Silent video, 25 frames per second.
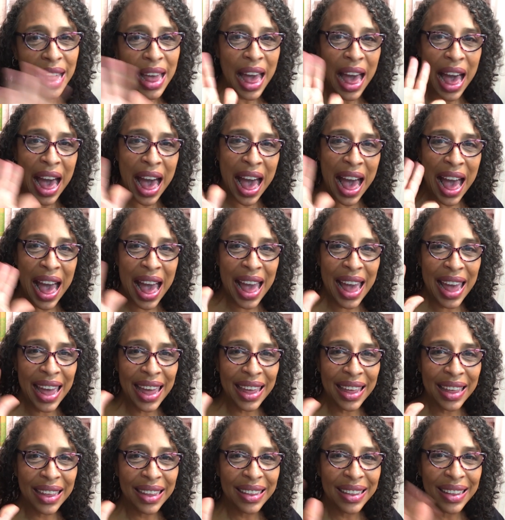
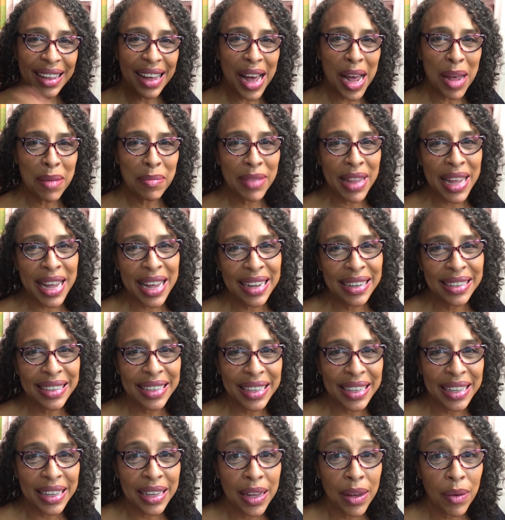Hi, I'm
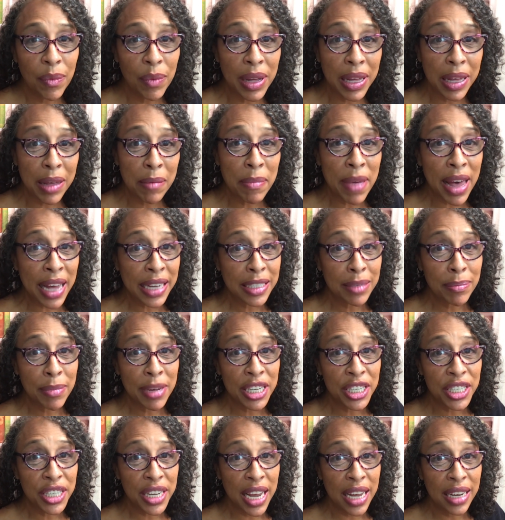Landy. Welcome back to my
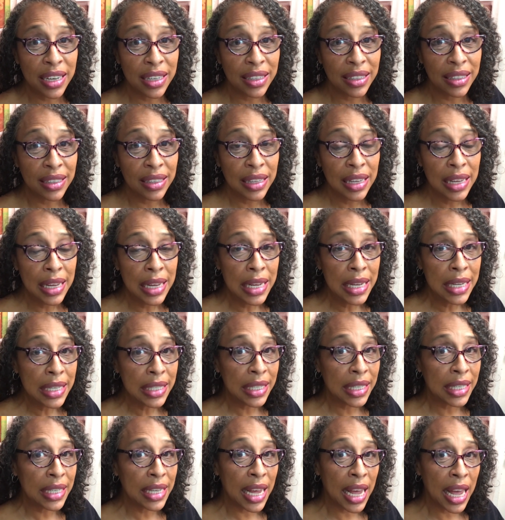channel.
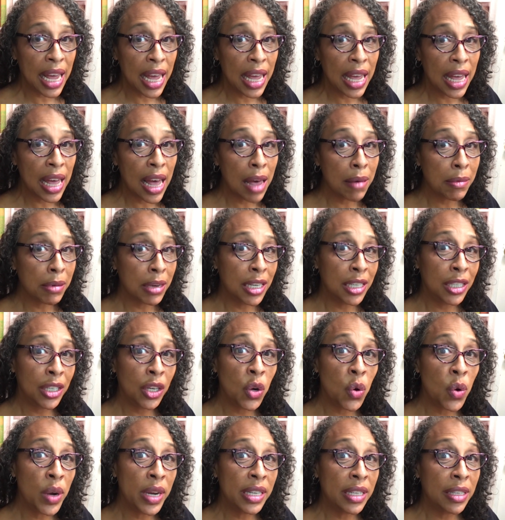Today I'm
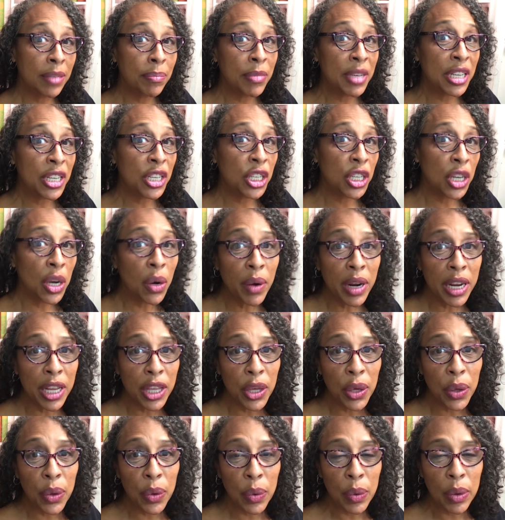going to be showing
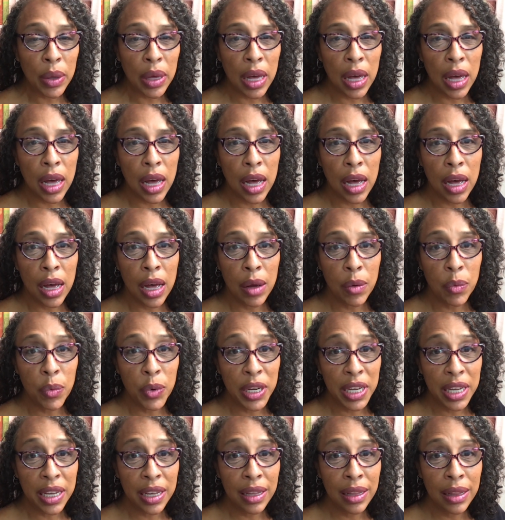you a
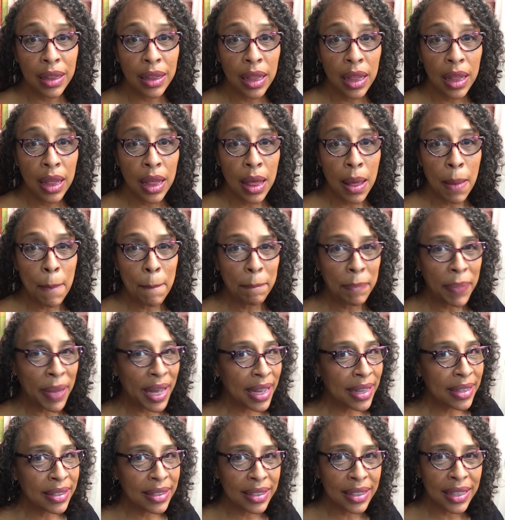real
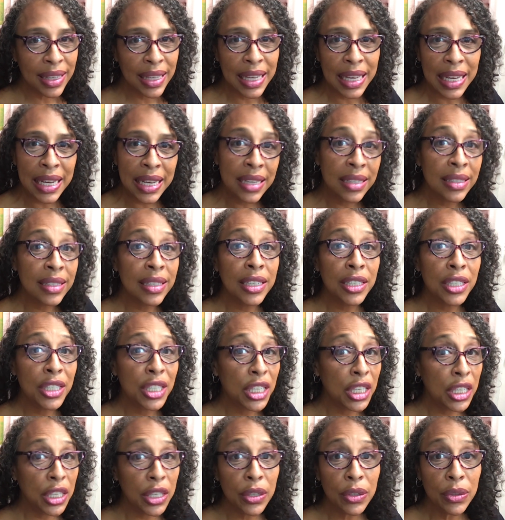basic, easy
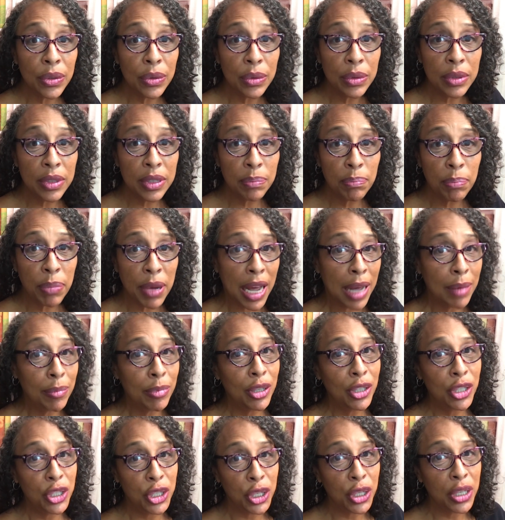to use
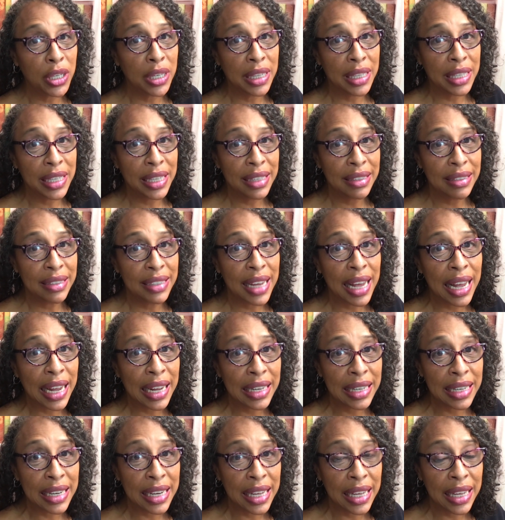Bible journaling
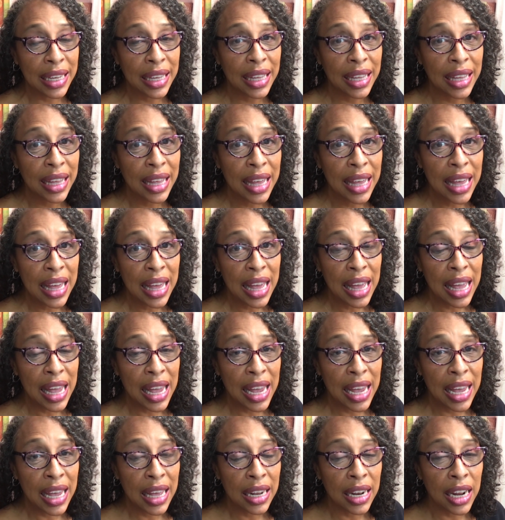technique.
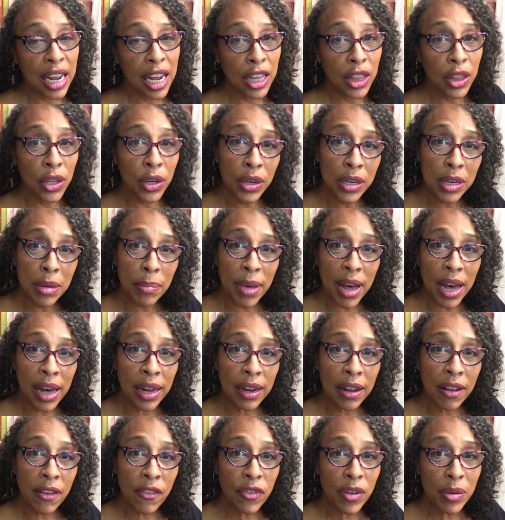And I learned about
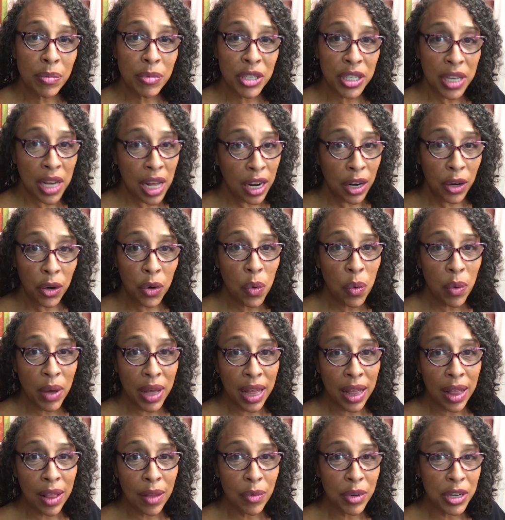it from Shauna
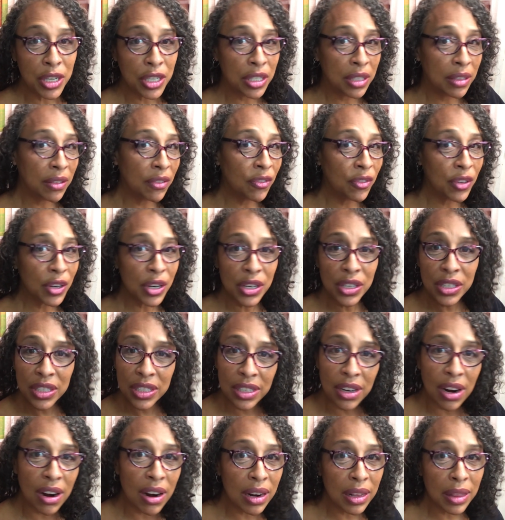Noel when she first
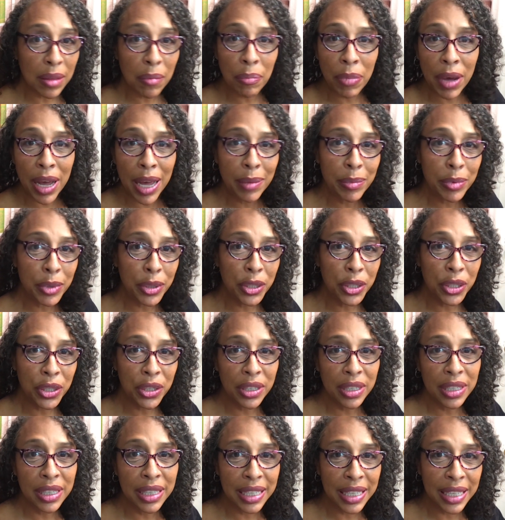started the Bible
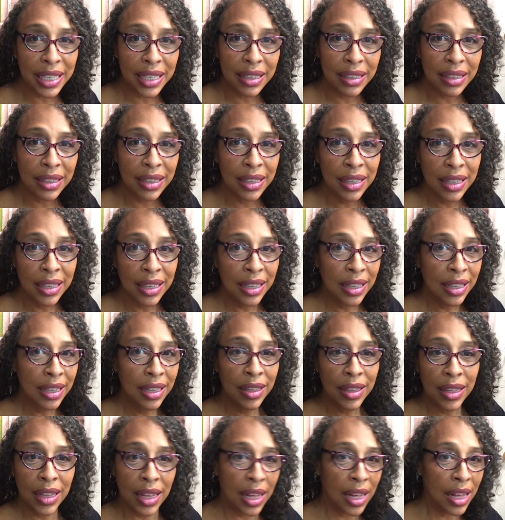journaling
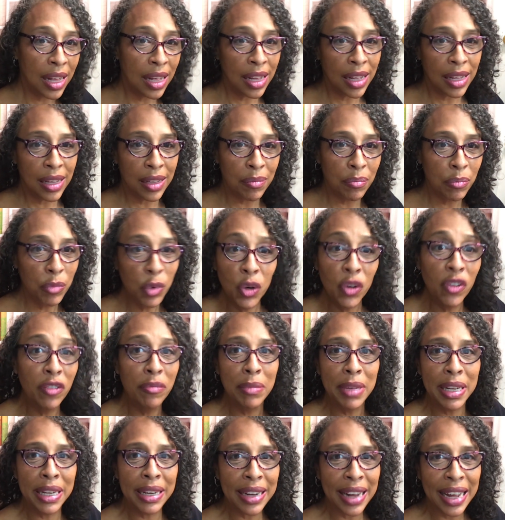
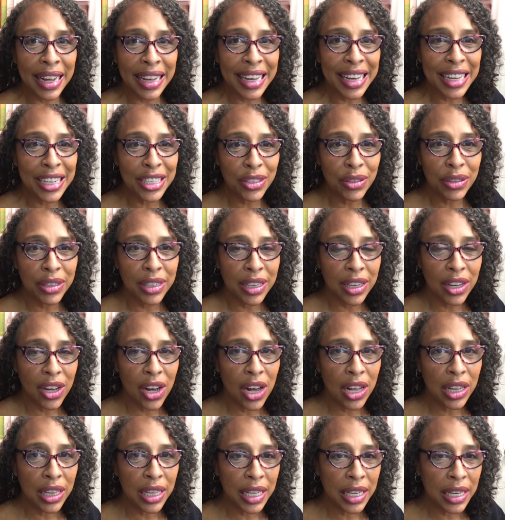movement, I guess you could
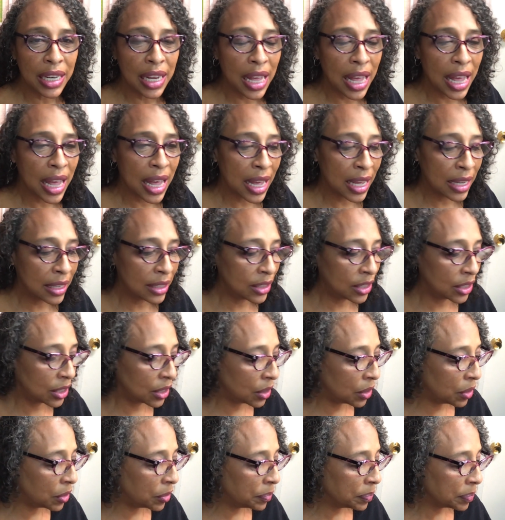call it. And
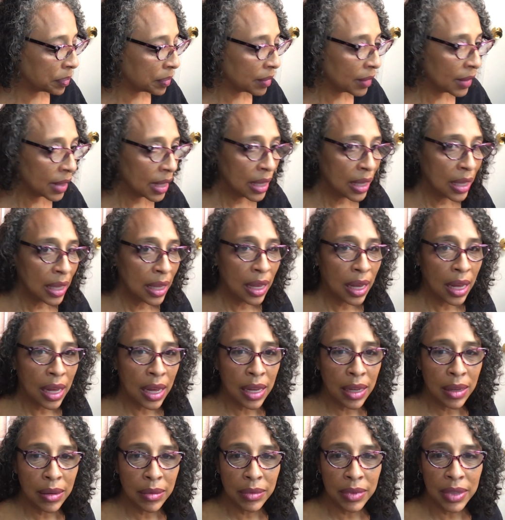so
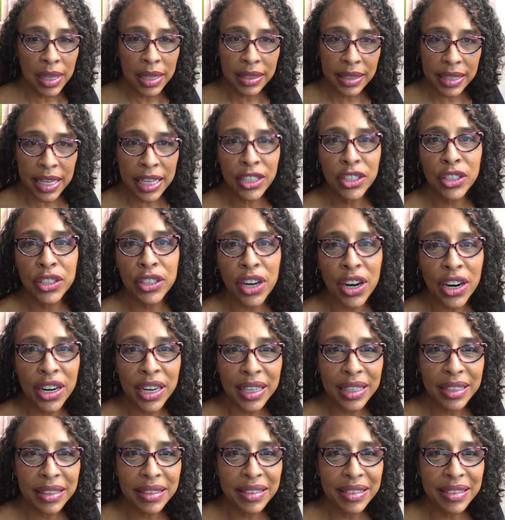let's get started.